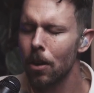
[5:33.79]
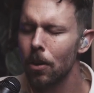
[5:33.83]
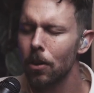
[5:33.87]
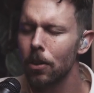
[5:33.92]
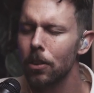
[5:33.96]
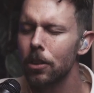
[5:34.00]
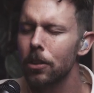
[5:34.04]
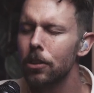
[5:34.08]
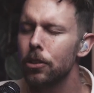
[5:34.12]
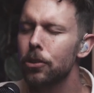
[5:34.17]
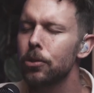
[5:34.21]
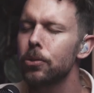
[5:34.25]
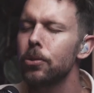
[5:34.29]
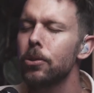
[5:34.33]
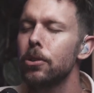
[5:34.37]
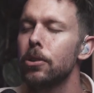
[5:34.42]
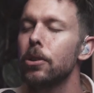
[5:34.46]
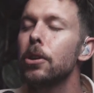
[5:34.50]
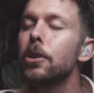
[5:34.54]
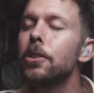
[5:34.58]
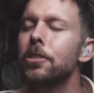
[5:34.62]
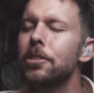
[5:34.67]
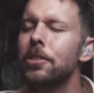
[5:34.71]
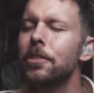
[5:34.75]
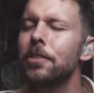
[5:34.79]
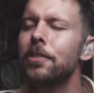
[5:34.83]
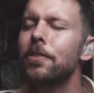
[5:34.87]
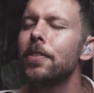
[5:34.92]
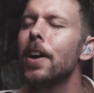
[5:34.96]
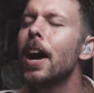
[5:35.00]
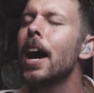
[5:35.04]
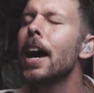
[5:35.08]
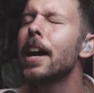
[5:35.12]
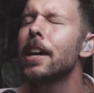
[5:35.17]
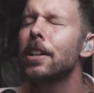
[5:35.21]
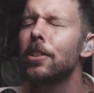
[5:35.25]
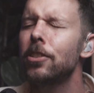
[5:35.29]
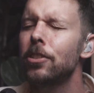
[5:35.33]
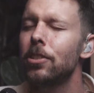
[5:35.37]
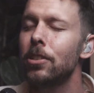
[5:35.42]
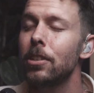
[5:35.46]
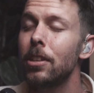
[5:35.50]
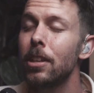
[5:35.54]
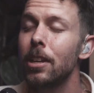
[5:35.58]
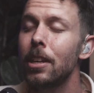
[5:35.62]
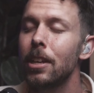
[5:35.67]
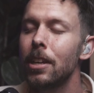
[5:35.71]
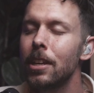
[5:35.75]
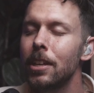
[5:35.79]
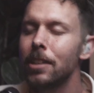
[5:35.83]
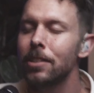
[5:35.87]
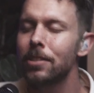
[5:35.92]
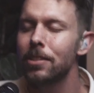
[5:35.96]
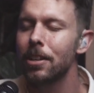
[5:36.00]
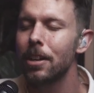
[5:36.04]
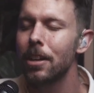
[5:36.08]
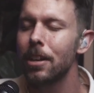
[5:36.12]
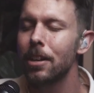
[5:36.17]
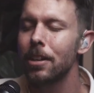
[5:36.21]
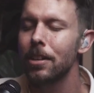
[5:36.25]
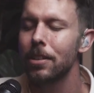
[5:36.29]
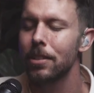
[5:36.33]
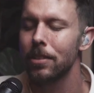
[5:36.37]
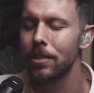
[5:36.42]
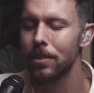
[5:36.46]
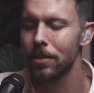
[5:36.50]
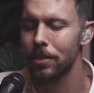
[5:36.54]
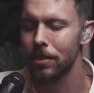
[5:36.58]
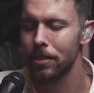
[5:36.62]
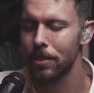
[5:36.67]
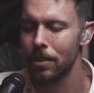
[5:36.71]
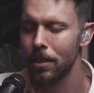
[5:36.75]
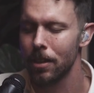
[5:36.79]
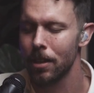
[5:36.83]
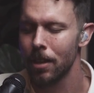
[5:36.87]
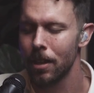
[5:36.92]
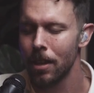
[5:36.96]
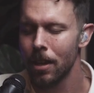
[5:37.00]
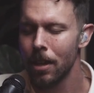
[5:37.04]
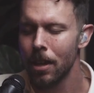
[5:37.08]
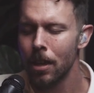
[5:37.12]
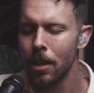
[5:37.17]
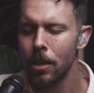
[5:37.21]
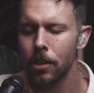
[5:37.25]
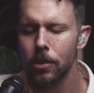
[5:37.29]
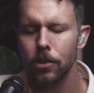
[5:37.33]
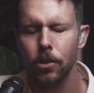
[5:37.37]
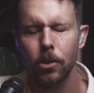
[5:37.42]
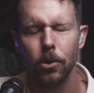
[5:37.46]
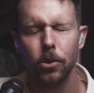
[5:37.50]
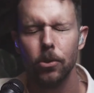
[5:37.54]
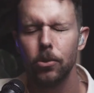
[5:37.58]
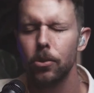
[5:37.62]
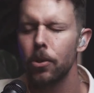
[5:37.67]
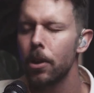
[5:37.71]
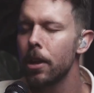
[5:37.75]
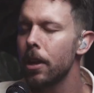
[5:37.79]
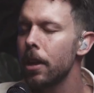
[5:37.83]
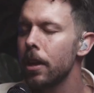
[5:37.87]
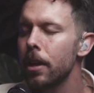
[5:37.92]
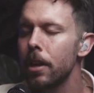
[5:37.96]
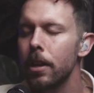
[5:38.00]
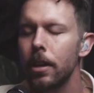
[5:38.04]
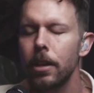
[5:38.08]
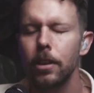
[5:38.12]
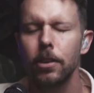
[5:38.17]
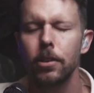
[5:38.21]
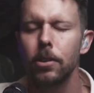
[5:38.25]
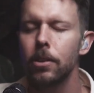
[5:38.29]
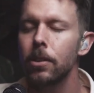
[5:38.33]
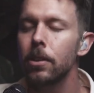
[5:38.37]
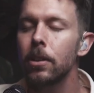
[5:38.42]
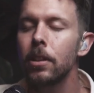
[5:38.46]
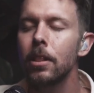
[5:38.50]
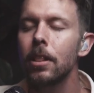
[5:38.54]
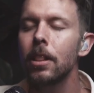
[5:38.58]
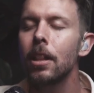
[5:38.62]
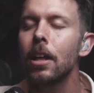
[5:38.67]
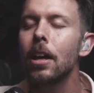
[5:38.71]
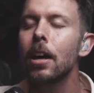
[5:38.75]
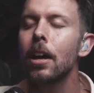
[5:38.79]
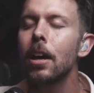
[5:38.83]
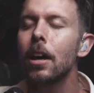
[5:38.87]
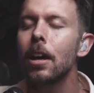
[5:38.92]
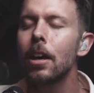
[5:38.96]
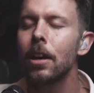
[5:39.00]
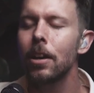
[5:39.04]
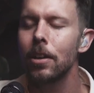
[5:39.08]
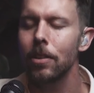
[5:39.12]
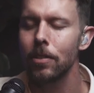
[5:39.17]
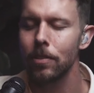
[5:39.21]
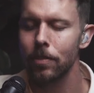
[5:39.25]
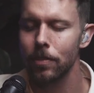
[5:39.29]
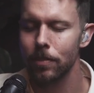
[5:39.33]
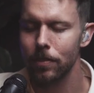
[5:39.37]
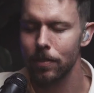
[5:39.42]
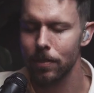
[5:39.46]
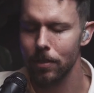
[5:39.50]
Oh, the crucified Jesus, no greater love